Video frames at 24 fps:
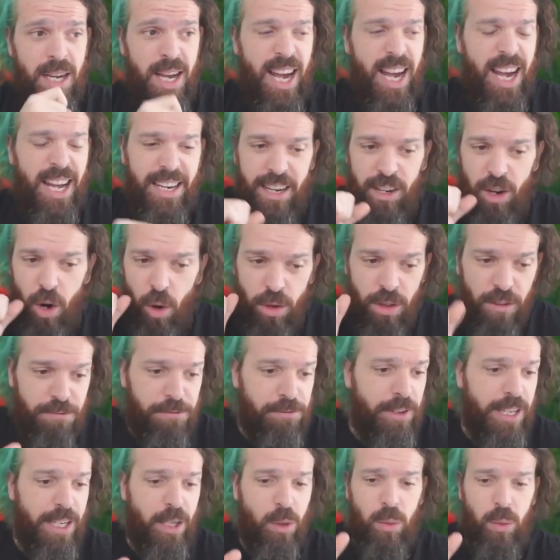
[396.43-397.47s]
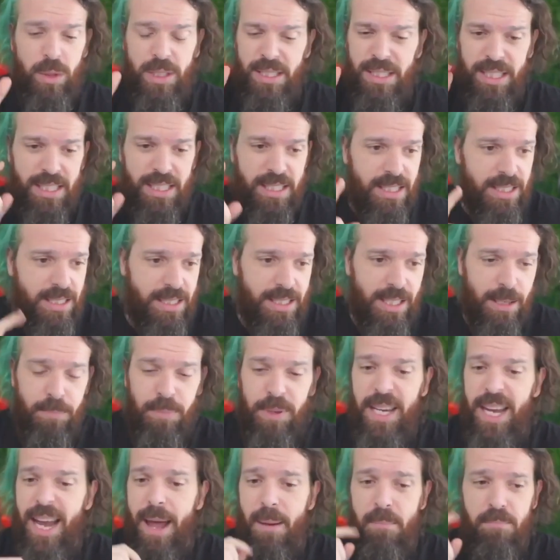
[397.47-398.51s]
And I know the frequency and the
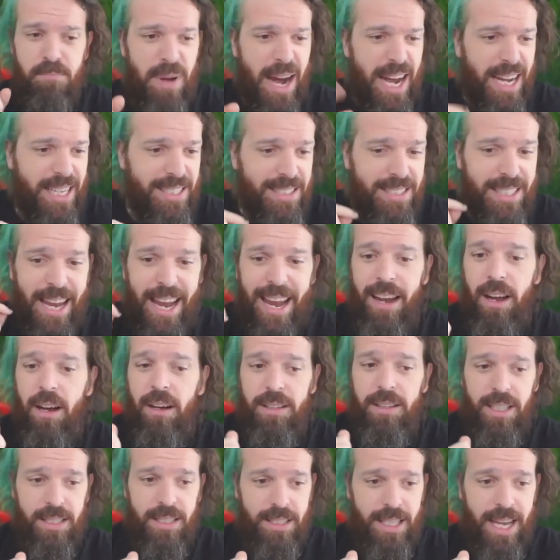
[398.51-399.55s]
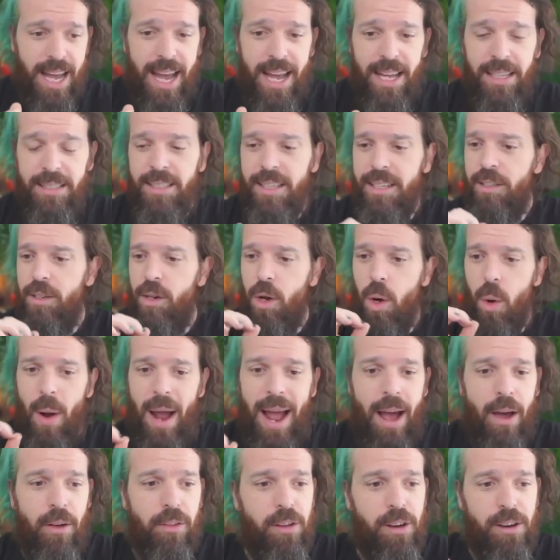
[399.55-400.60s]
CPM by day on these ads. And I know
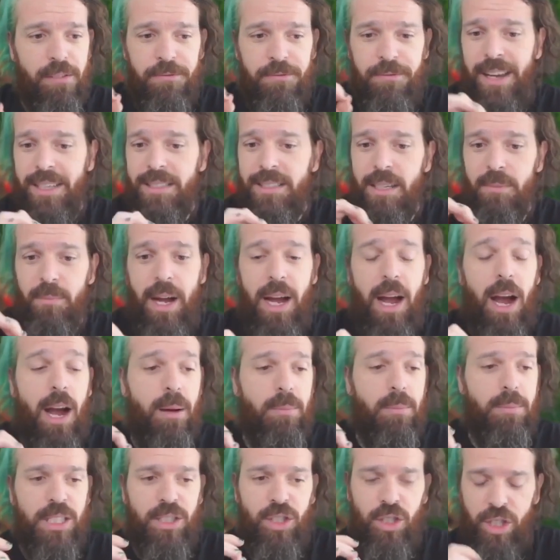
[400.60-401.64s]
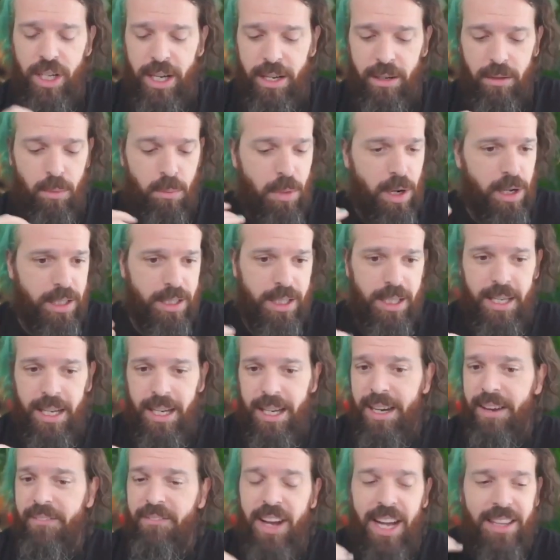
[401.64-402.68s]
how they're affecting my omni-channel
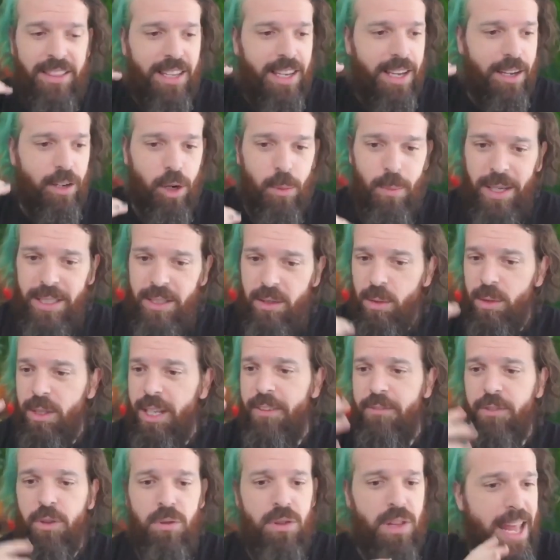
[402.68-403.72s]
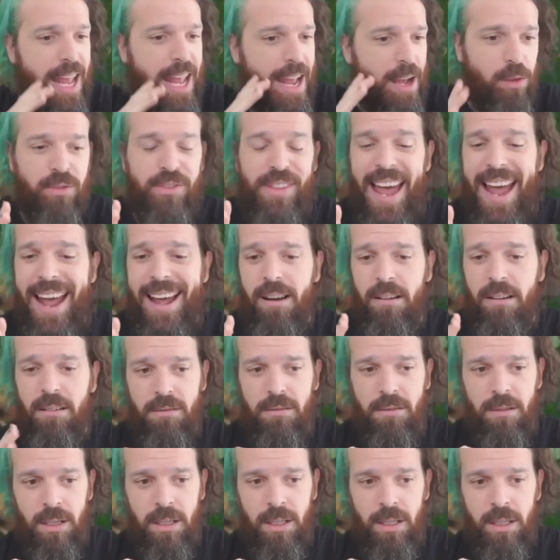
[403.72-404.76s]
marketing. And I've got the incremental lift nailed
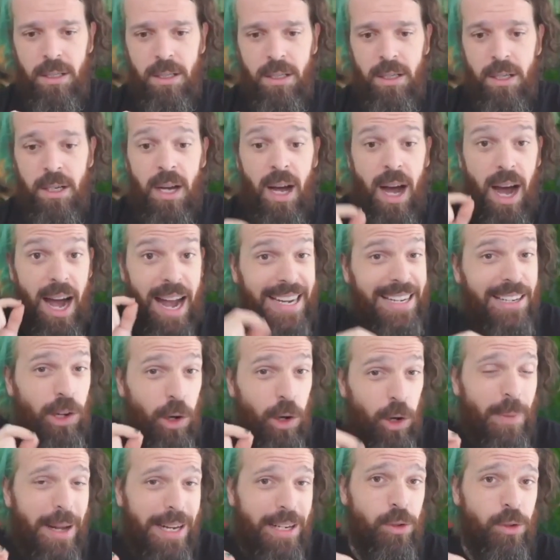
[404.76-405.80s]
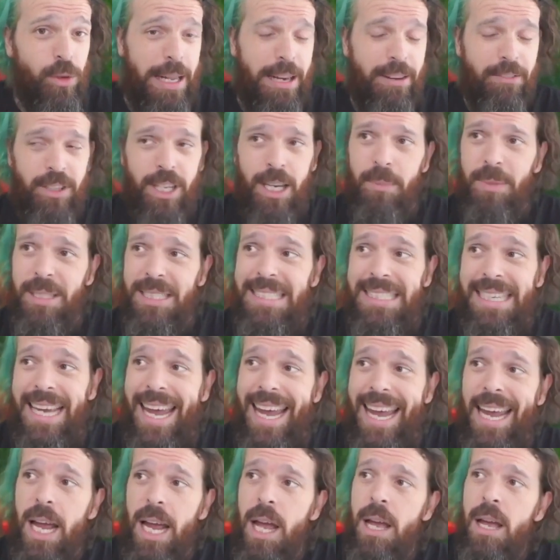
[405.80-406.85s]
down. I can go to my creative team and
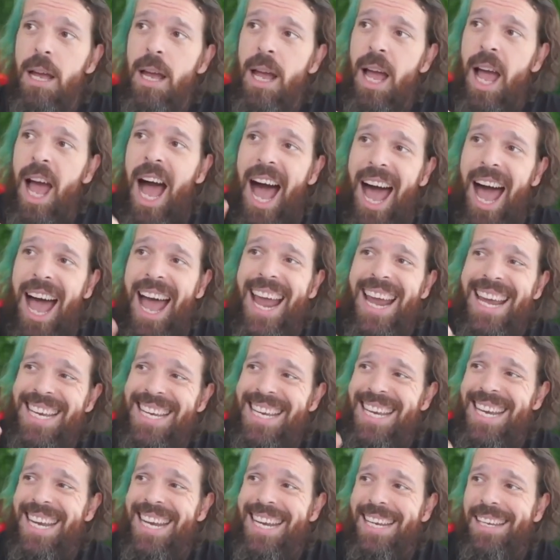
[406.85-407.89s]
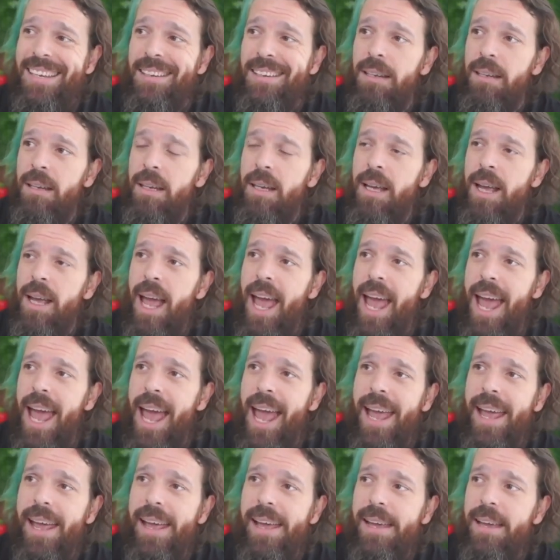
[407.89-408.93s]
say, I need
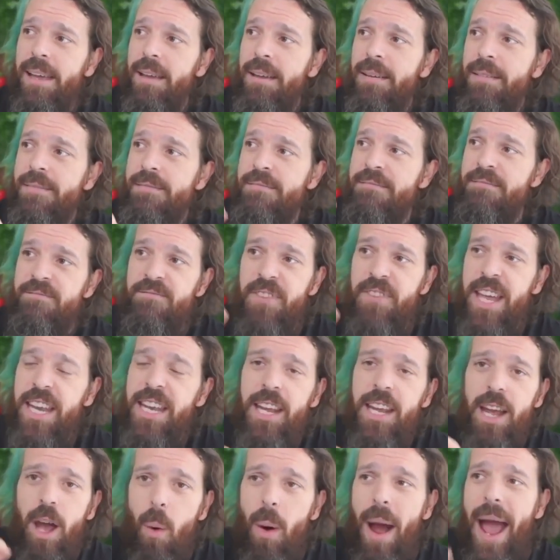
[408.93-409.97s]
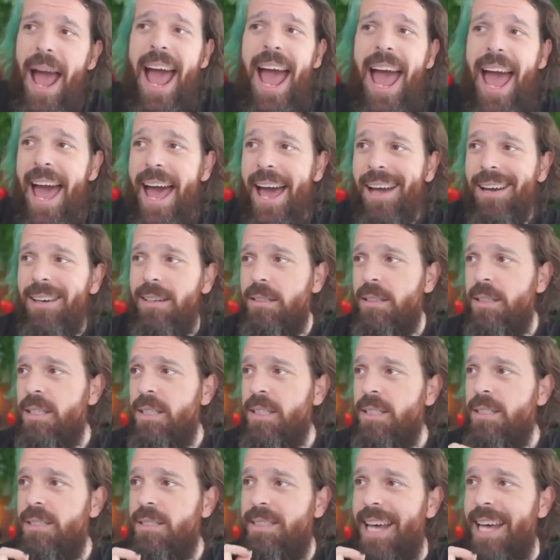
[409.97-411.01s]
a video ad
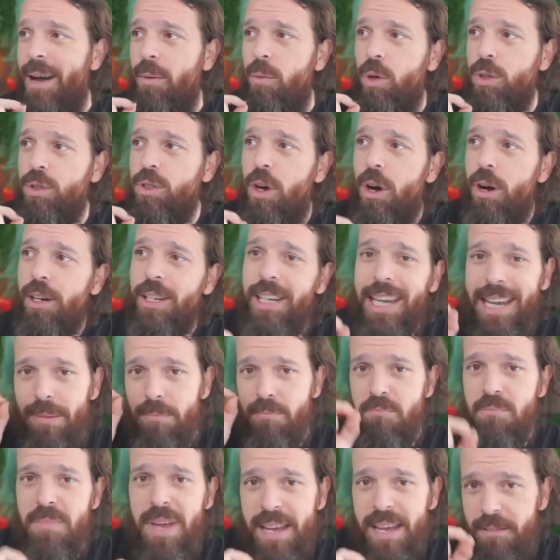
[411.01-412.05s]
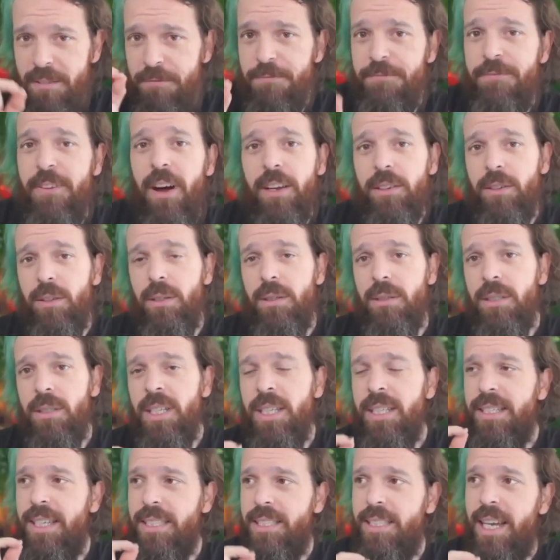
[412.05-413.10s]
that will target mid-funnel,
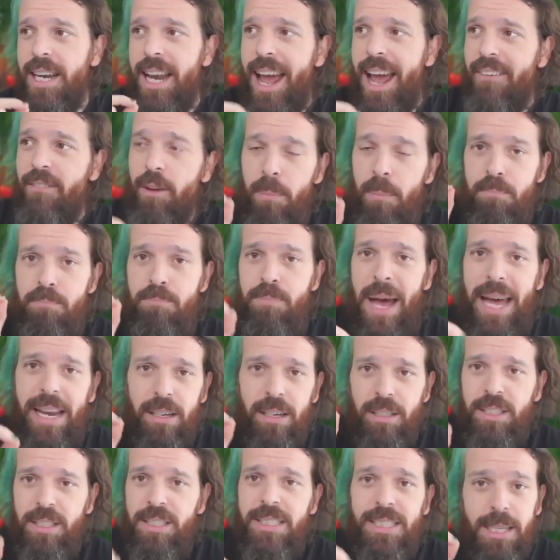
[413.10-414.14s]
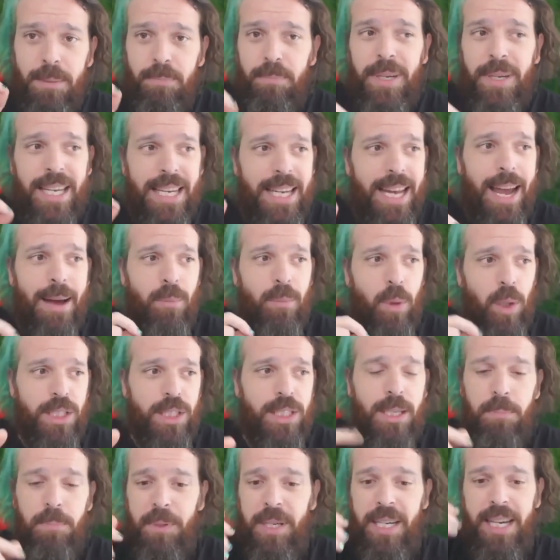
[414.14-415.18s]
that's going to have a better CPM or
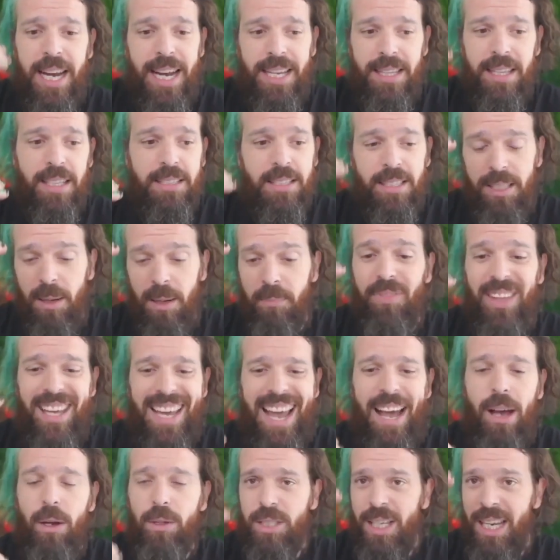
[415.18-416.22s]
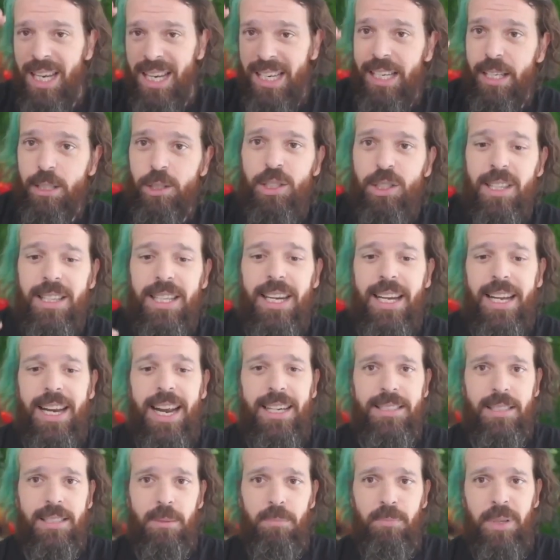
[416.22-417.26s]
CPA than something else. Here's the thing it
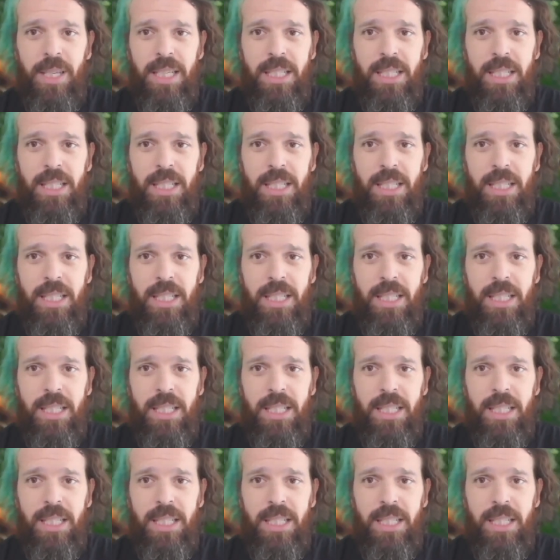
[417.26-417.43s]
has to